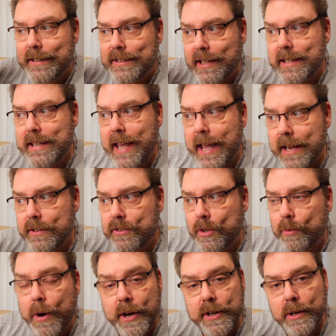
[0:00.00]
to get to
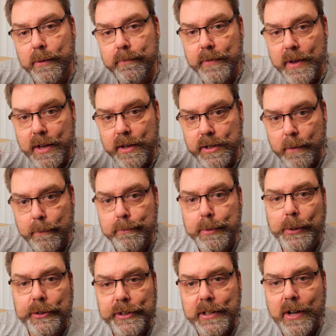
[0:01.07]
where you're you're
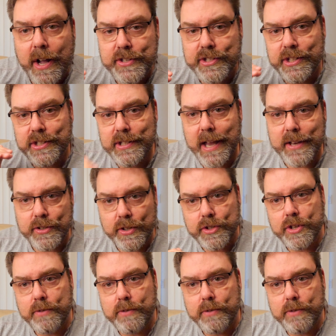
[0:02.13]
building on successes.